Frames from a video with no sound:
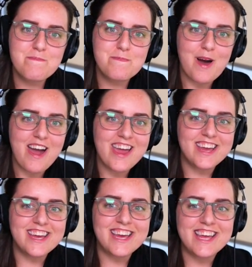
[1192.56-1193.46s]

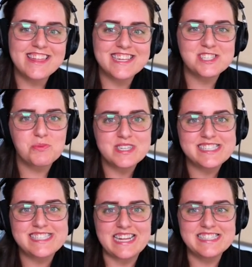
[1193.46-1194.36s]
but this was
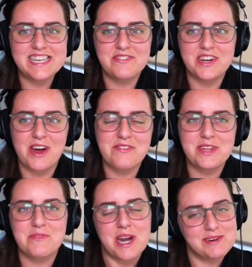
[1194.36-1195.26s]
sensitive enough
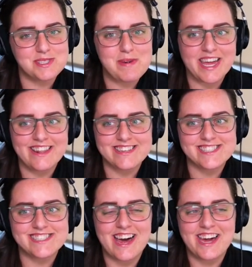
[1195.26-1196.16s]
that when I was making
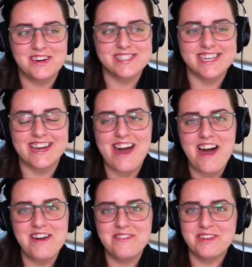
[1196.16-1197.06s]
this slide, I was like,
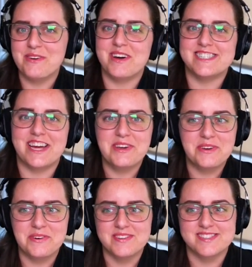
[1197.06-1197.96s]
I don't really want to tell
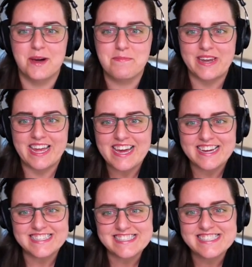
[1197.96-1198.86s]
you who this company
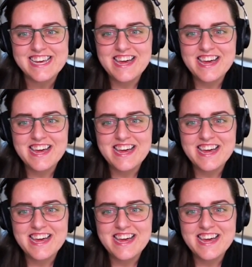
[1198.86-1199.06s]
is.